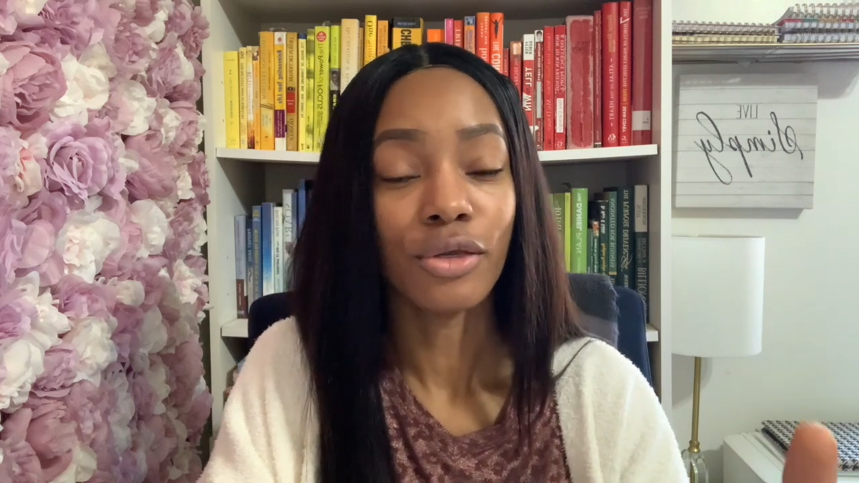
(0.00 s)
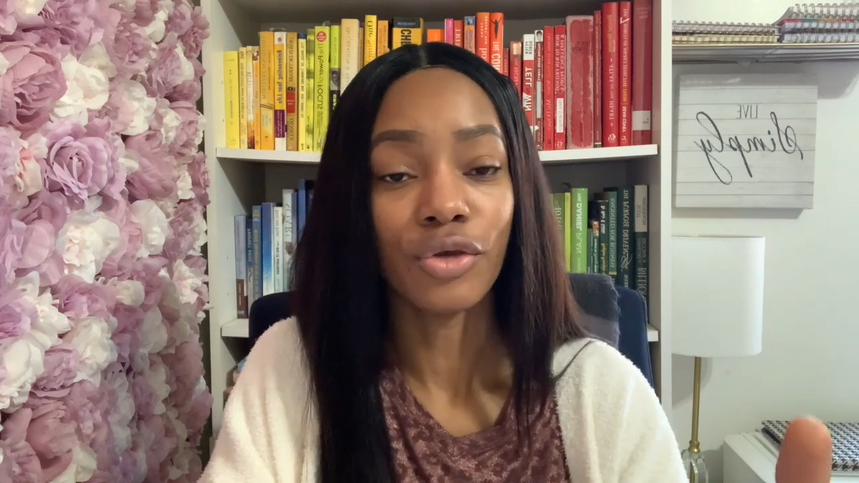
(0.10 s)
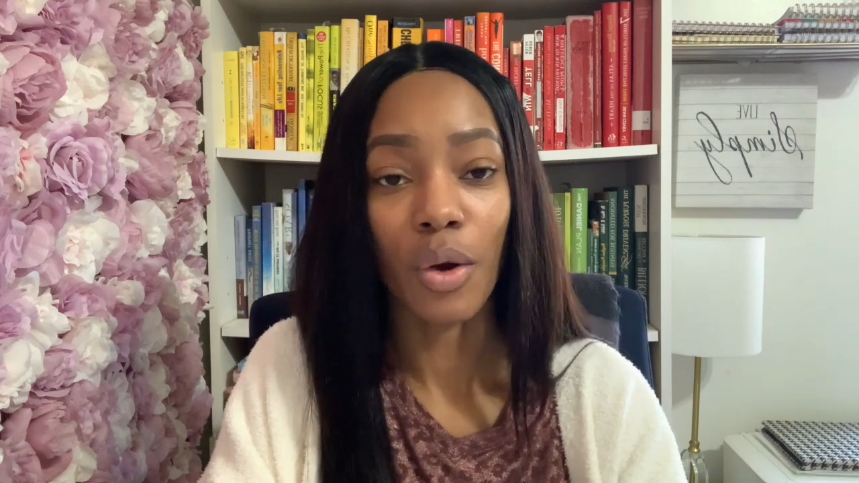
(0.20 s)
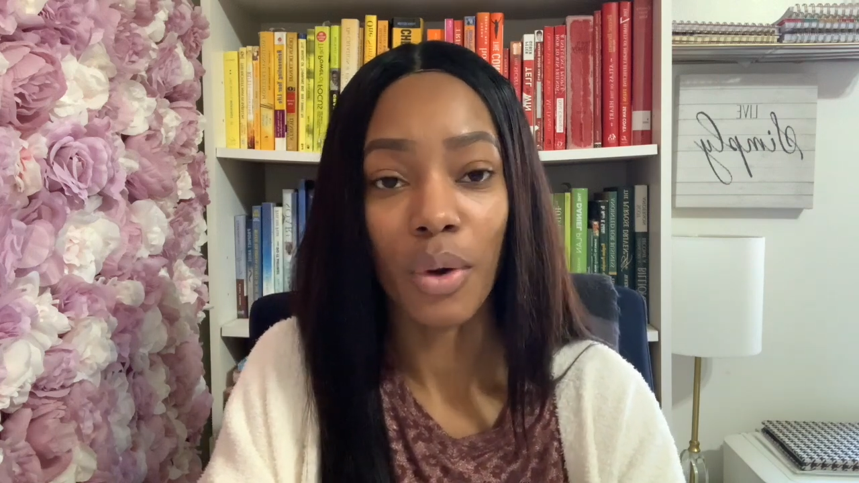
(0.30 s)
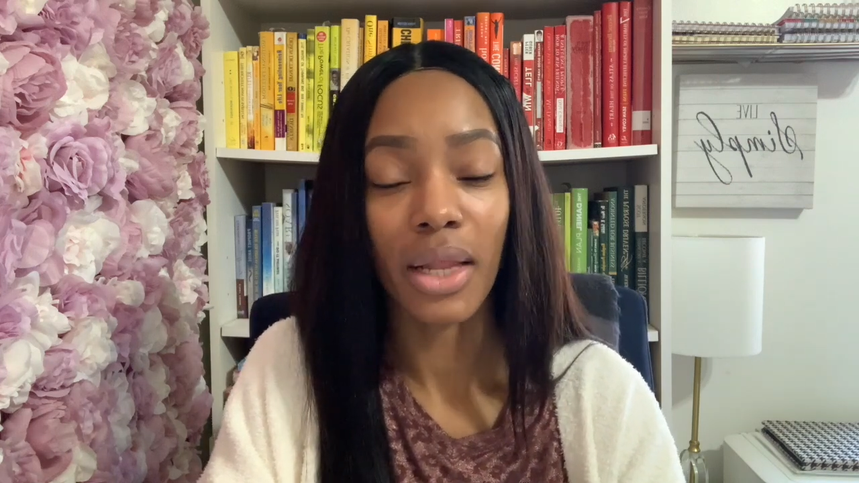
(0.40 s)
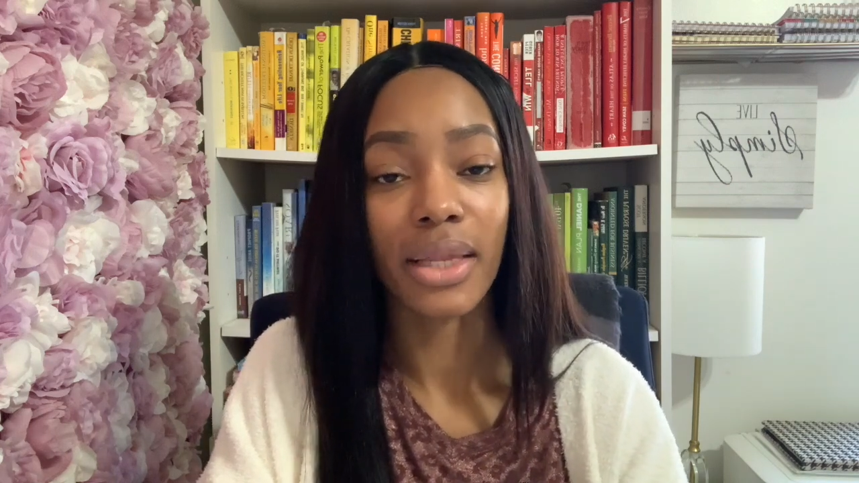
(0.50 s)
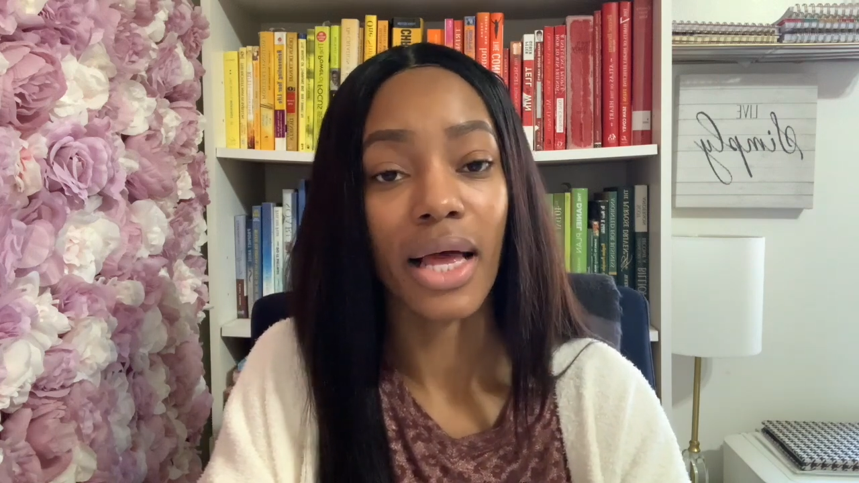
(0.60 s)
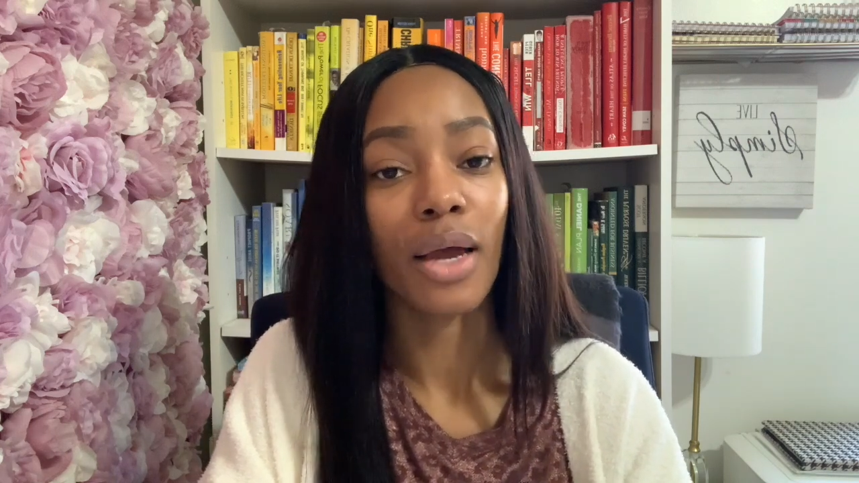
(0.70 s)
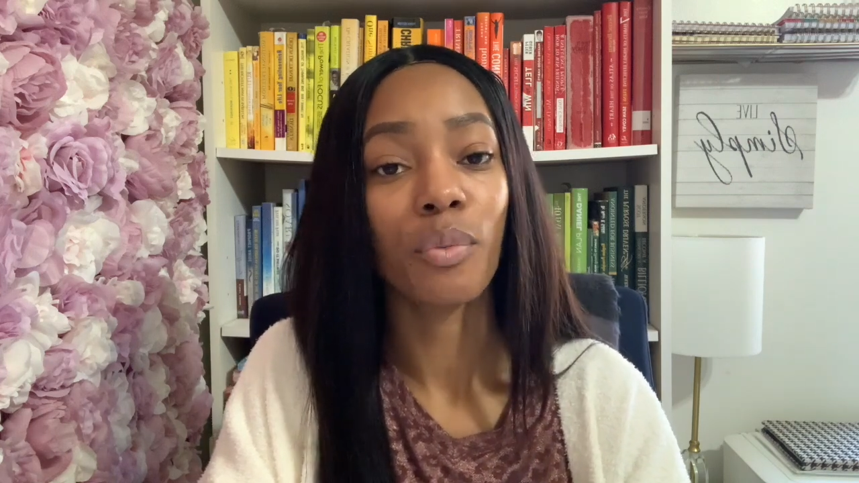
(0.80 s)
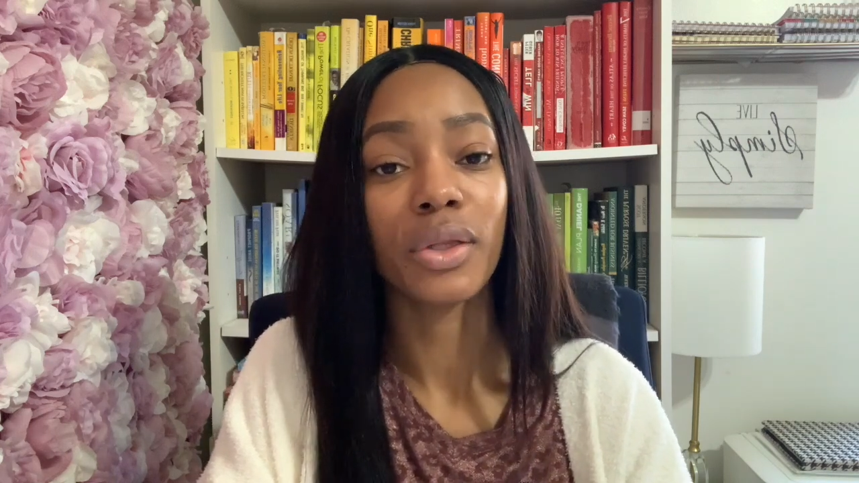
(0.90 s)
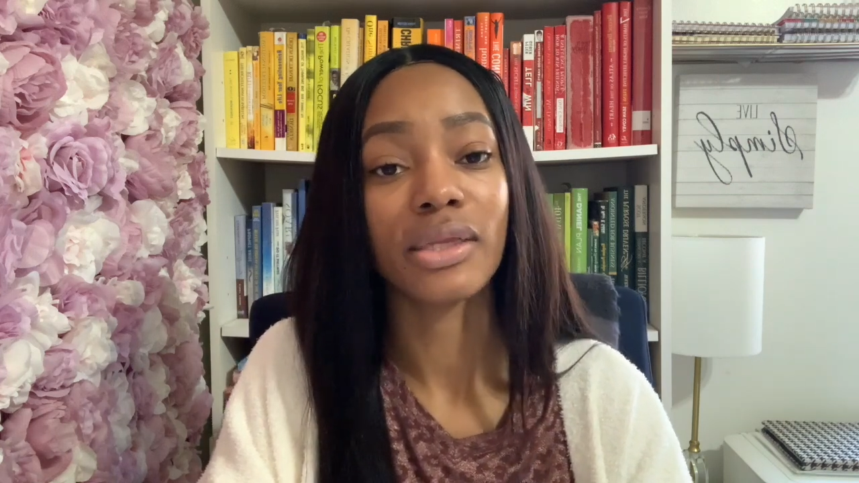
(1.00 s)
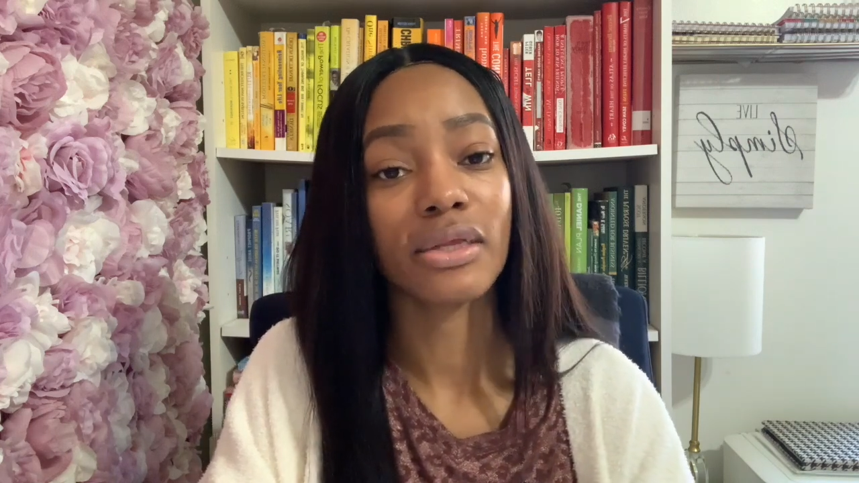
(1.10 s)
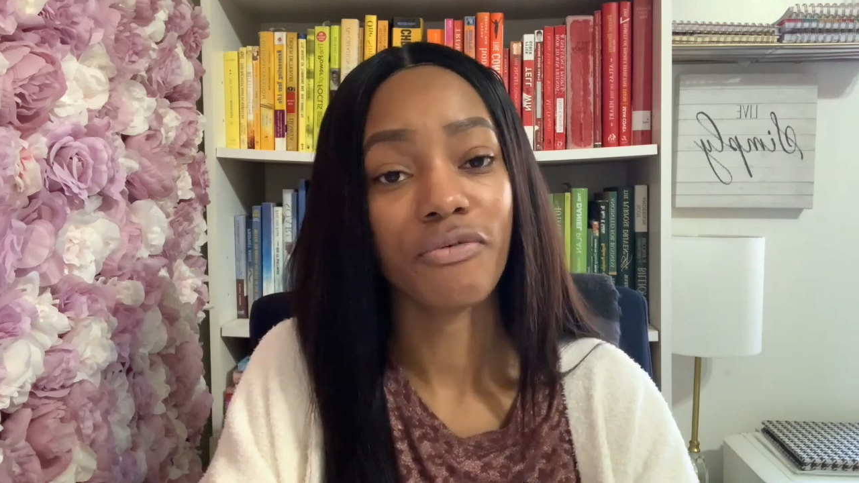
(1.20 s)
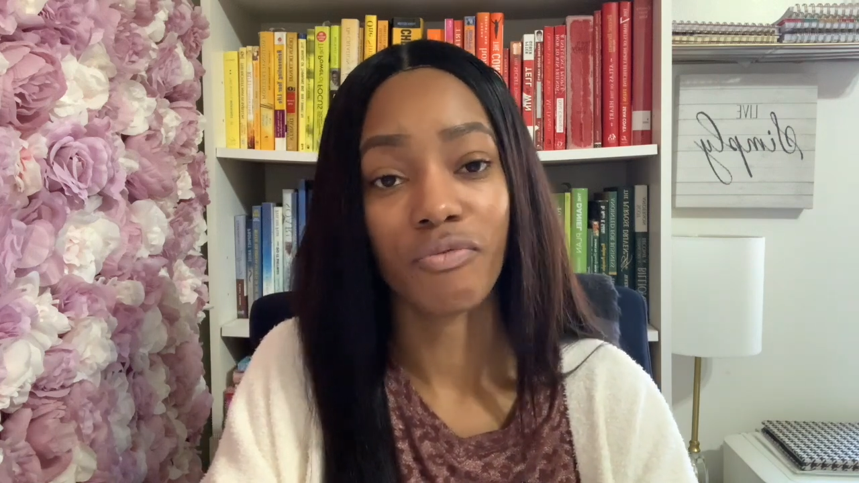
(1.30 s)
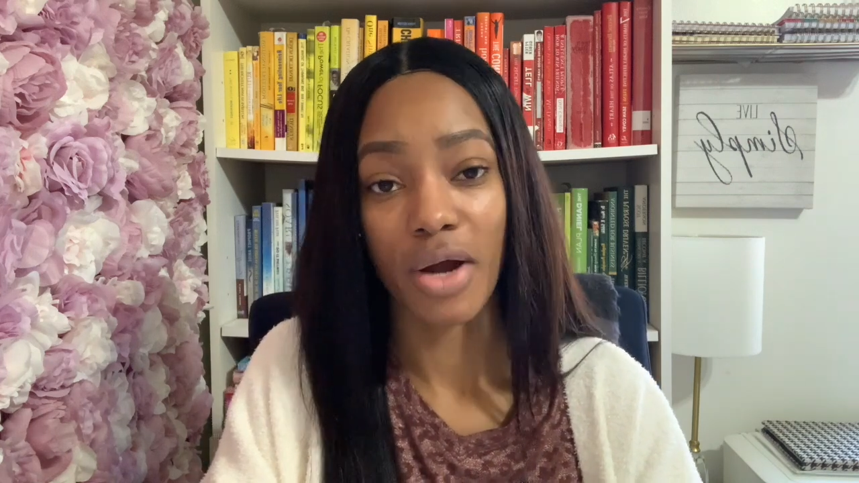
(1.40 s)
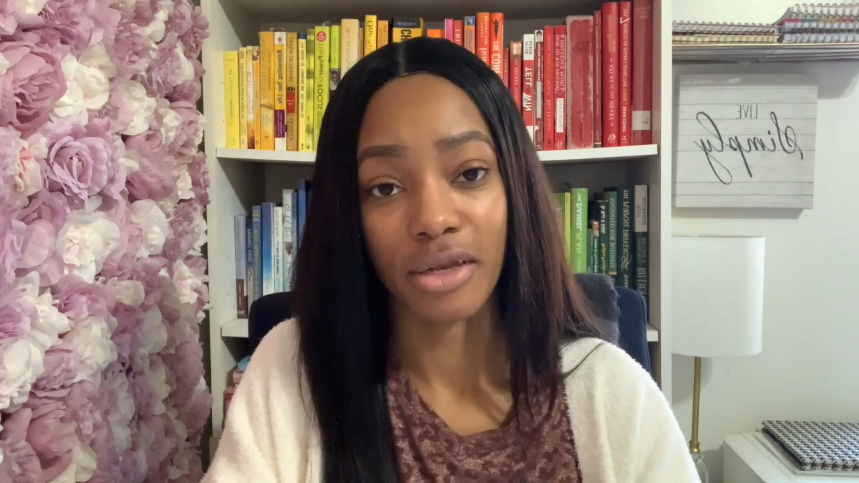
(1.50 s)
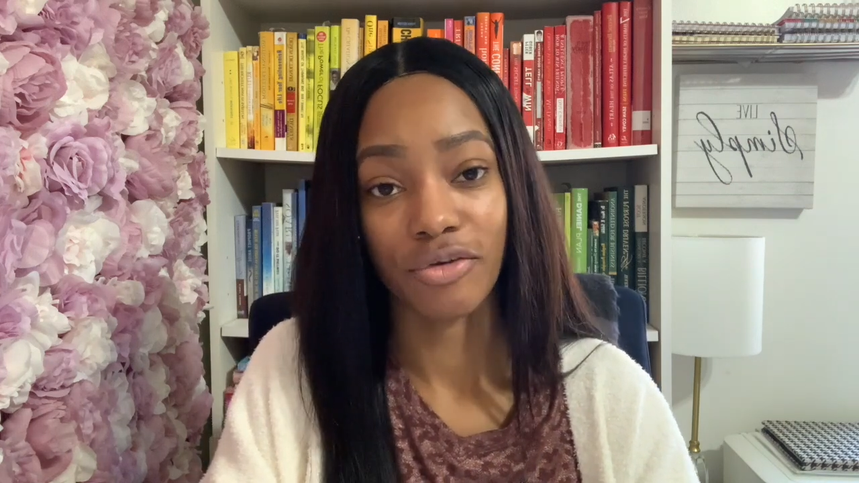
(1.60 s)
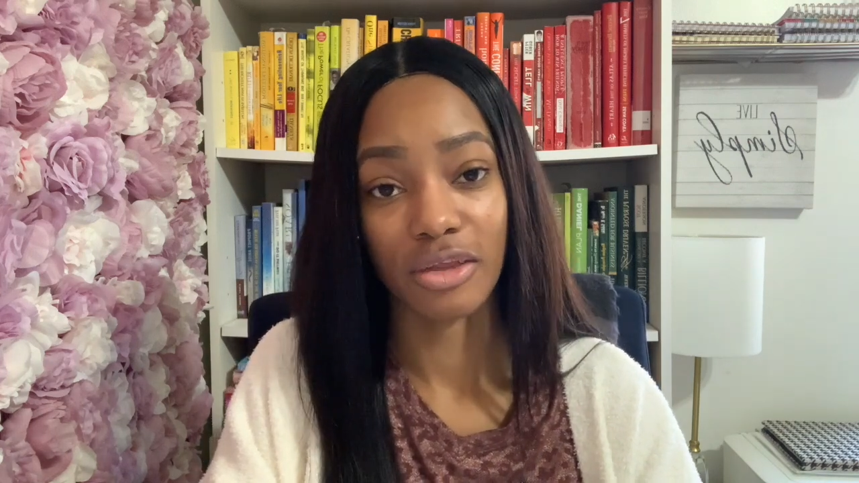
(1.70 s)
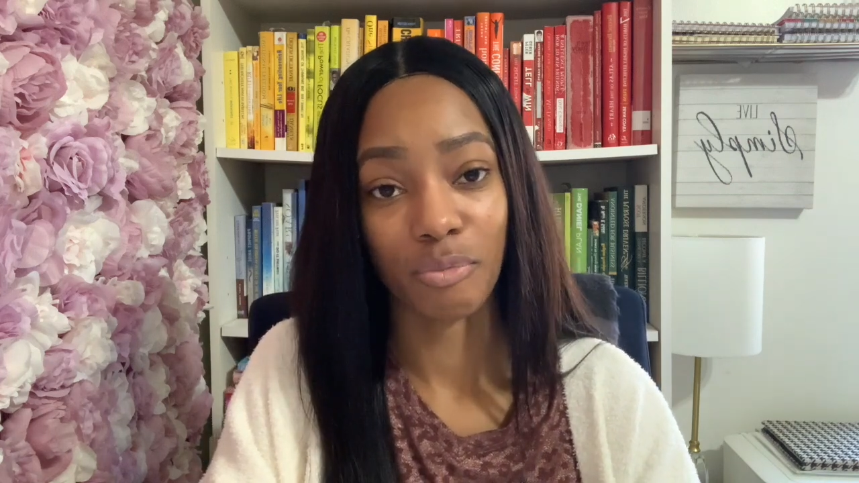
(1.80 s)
Don't align with self righteous